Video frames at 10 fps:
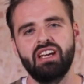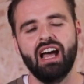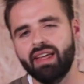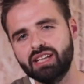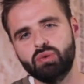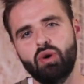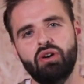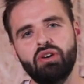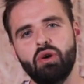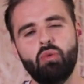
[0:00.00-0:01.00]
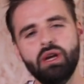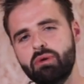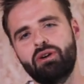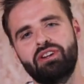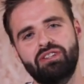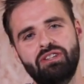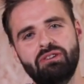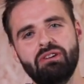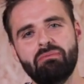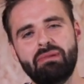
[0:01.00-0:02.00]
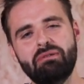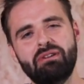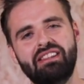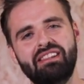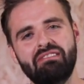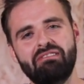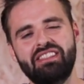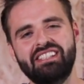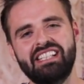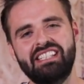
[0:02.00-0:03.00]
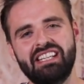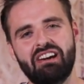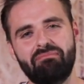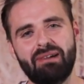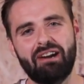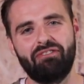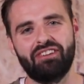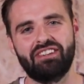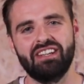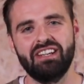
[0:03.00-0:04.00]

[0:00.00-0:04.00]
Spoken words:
And that's what we want to do, be with the city of Bradford,